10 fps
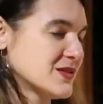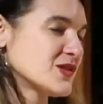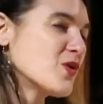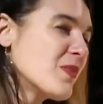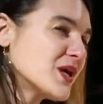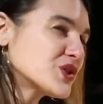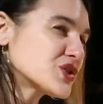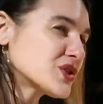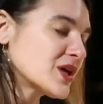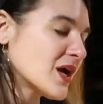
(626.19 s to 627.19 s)
So
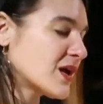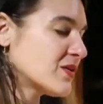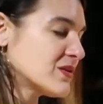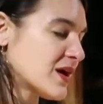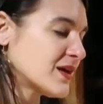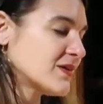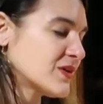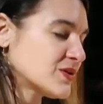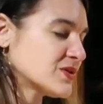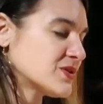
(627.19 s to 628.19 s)
much I could not have
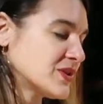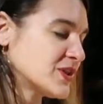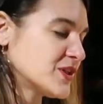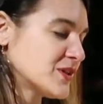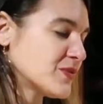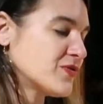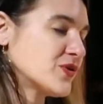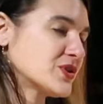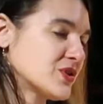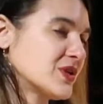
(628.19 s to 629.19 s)
understood
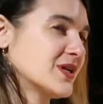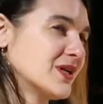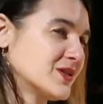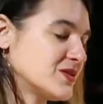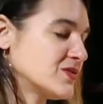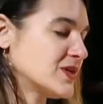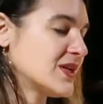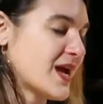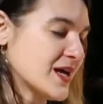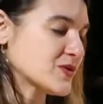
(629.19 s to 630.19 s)
before turning into
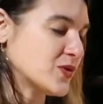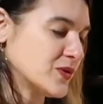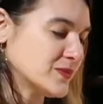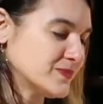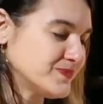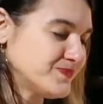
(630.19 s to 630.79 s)
an asshole.